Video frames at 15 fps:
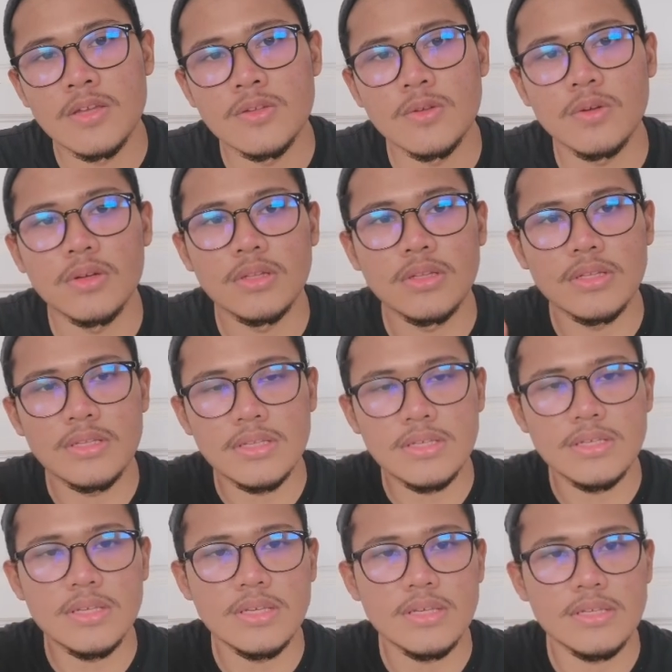So the
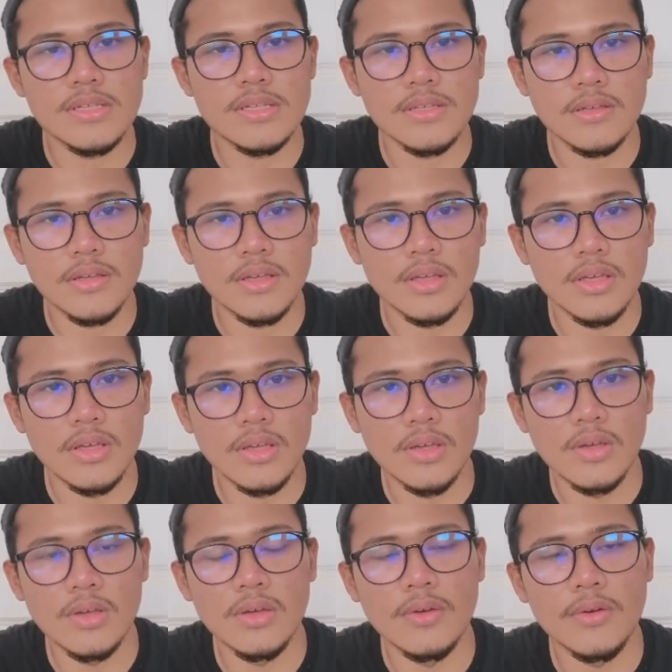36
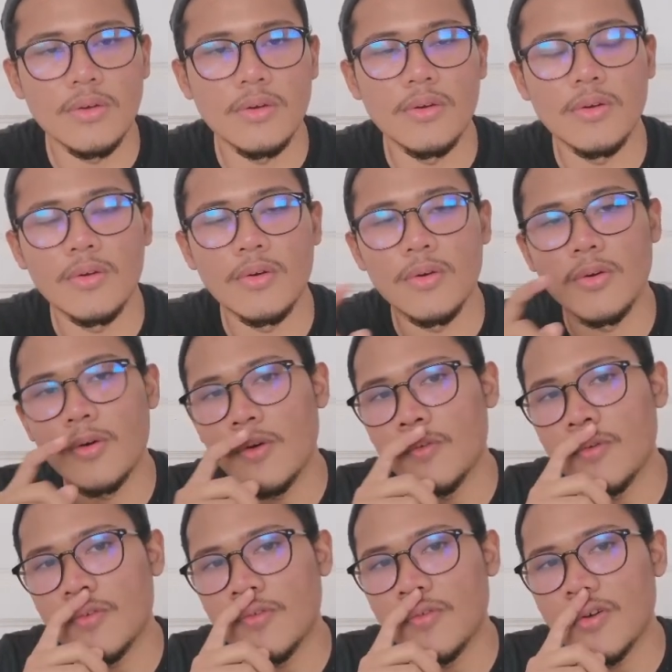
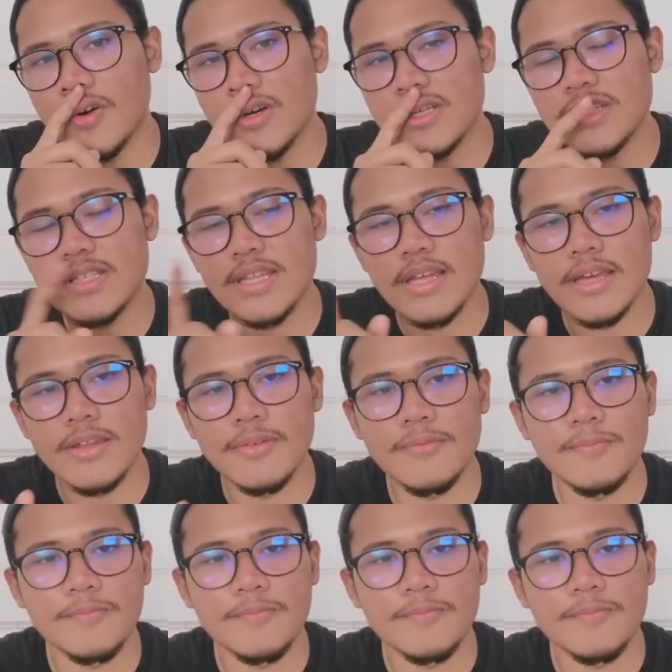over 4 is 9.